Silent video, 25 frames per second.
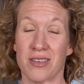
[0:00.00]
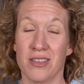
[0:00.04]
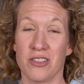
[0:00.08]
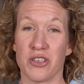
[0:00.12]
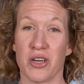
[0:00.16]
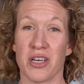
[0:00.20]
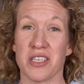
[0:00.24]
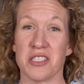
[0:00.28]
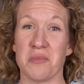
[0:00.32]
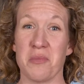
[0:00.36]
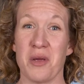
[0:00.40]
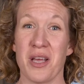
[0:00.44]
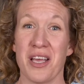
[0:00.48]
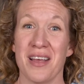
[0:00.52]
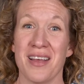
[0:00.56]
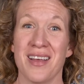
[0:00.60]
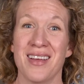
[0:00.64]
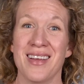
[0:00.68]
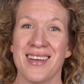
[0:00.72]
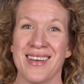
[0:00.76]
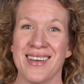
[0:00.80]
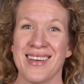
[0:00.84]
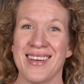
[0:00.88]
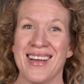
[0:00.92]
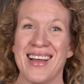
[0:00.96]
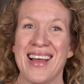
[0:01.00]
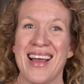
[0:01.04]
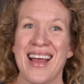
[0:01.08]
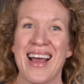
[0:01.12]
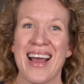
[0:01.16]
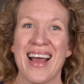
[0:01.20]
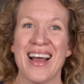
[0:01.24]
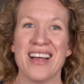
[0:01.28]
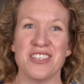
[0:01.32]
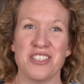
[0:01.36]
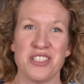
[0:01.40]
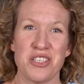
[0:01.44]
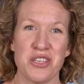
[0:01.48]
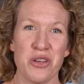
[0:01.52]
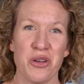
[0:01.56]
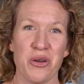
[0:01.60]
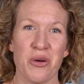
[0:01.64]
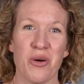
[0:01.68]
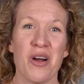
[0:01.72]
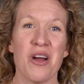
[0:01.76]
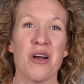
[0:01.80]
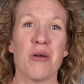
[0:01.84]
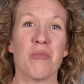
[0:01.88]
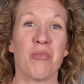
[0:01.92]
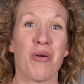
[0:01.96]
Trust me. And
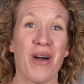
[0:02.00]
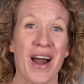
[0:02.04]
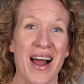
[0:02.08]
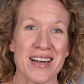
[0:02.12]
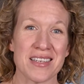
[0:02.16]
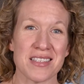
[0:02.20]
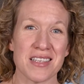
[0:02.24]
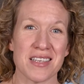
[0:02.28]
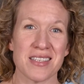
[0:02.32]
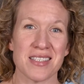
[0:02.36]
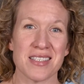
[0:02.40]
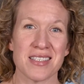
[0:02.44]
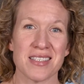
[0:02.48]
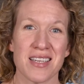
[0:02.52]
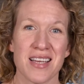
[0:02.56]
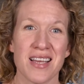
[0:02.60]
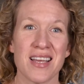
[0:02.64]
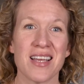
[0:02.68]
2, practice.